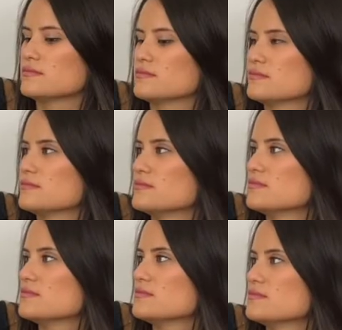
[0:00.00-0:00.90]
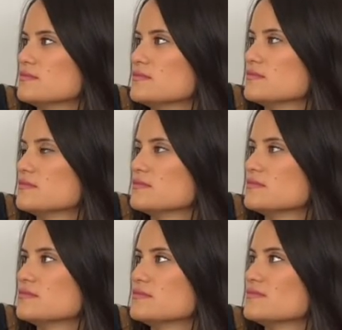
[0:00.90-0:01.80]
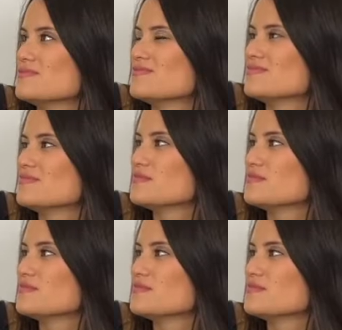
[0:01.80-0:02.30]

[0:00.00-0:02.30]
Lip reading: (not speaking)